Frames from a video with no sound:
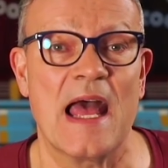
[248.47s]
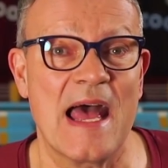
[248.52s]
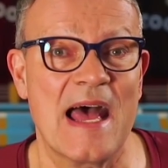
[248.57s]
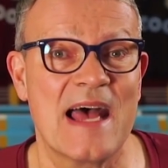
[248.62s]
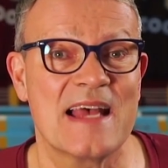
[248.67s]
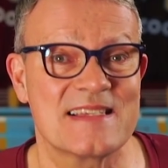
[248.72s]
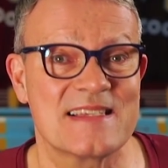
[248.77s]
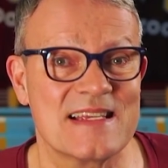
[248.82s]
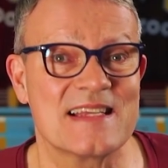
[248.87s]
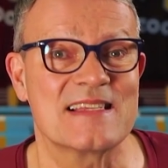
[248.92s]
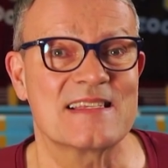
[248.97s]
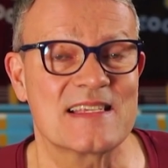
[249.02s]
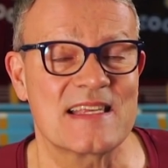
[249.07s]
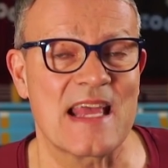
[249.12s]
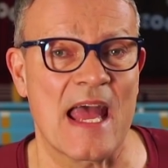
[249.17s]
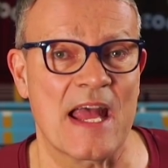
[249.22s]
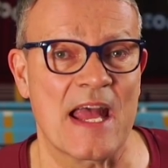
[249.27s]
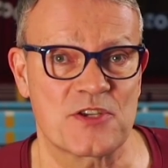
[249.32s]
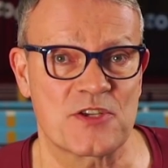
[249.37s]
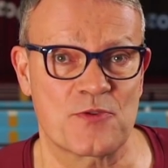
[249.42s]
As it
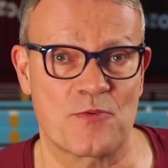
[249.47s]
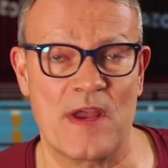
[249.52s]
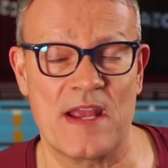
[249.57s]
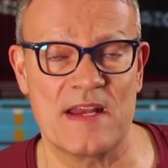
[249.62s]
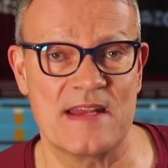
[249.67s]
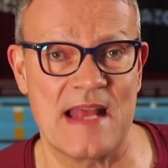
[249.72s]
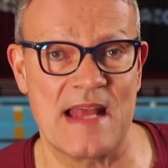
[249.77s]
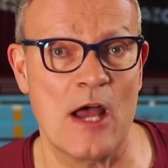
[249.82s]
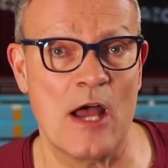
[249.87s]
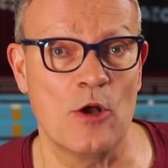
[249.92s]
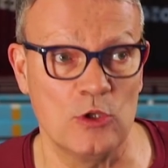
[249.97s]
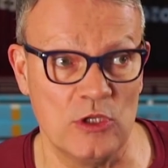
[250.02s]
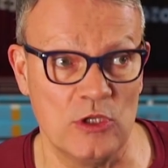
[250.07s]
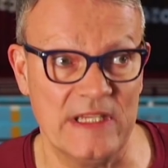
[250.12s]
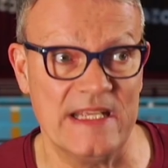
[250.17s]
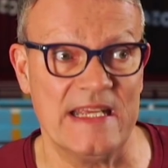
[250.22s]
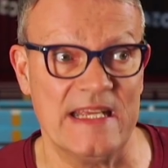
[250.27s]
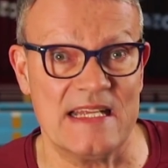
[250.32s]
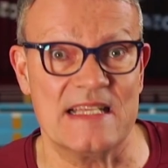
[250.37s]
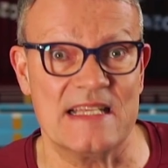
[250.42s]
stands right now,
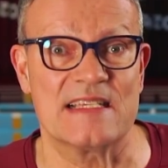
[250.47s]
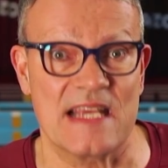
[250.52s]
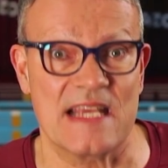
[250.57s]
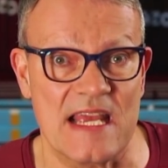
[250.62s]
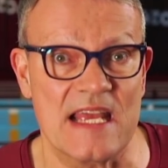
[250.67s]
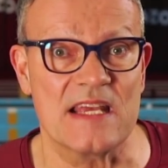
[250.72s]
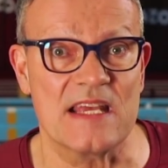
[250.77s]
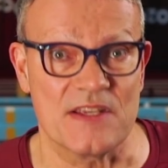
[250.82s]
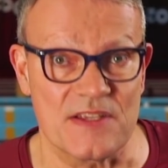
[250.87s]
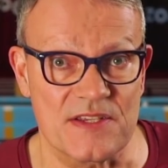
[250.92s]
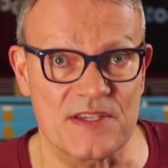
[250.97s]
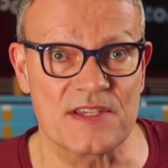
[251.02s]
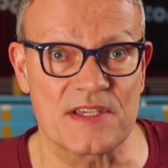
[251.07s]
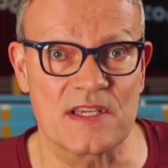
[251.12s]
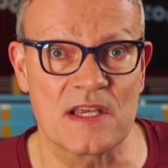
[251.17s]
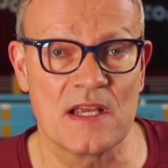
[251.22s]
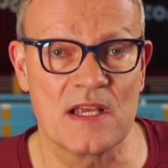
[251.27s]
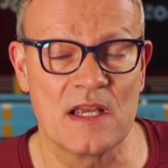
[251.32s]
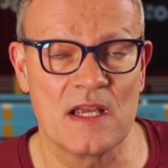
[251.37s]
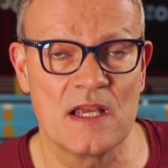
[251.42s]
Leeds is
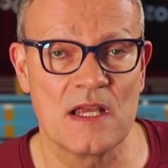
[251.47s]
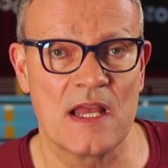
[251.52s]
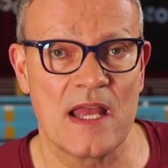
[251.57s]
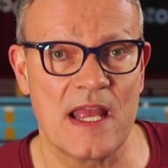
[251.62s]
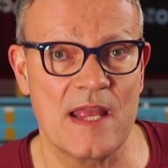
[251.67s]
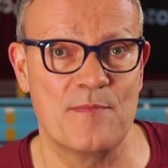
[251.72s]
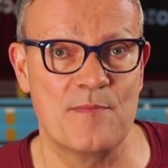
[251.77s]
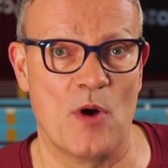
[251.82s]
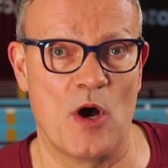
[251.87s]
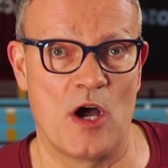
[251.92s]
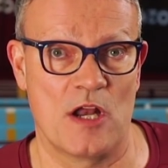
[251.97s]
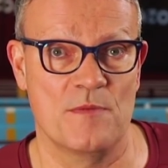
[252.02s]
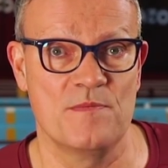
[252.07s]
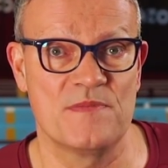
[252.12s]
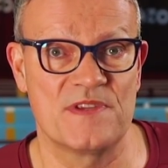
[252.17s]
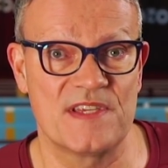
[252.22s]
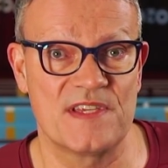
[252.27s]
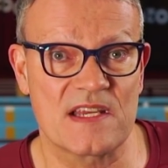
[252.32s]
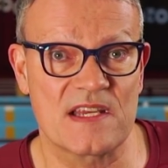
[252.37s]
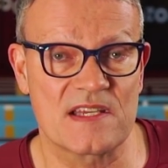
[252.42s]
a bottom
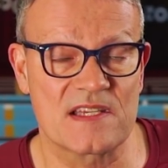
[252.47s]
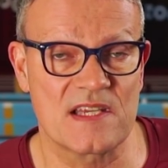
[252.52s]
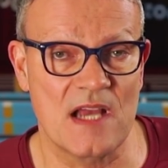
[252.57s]
six